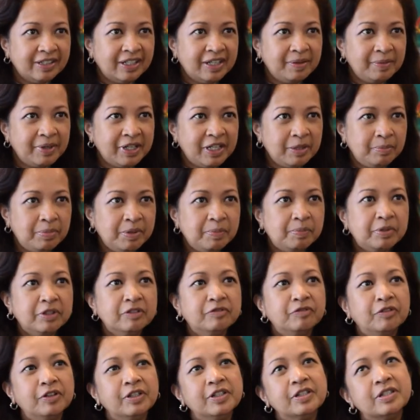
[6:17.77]
There are many people,
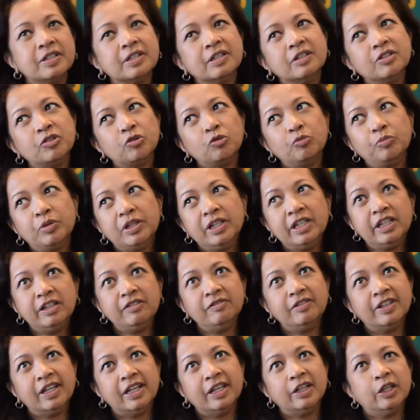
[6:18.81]
for instance, who
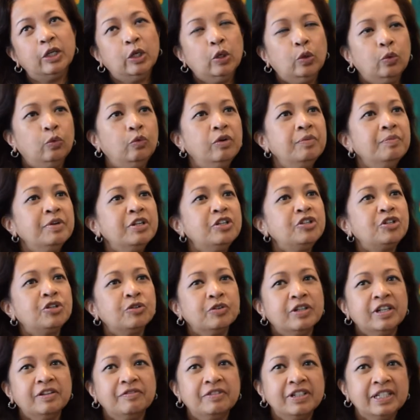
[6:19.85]
believe that women
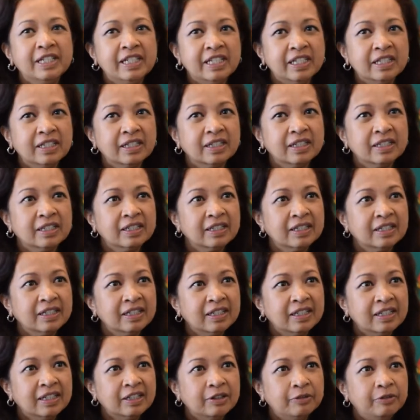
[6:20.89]
should never lead.
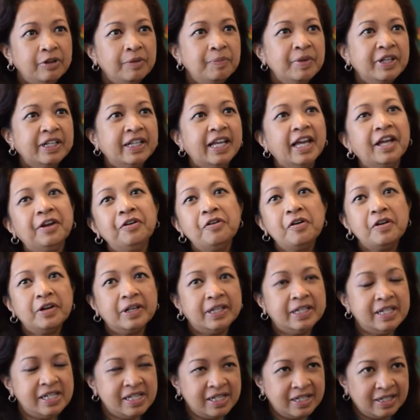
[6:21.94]
Women
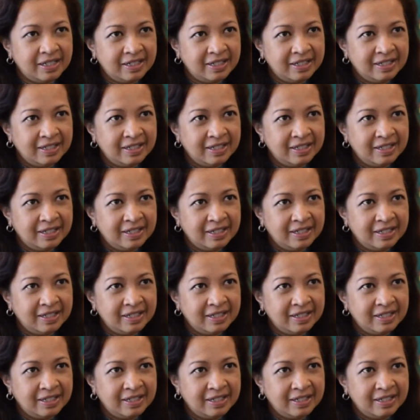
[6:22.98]
cannot lead.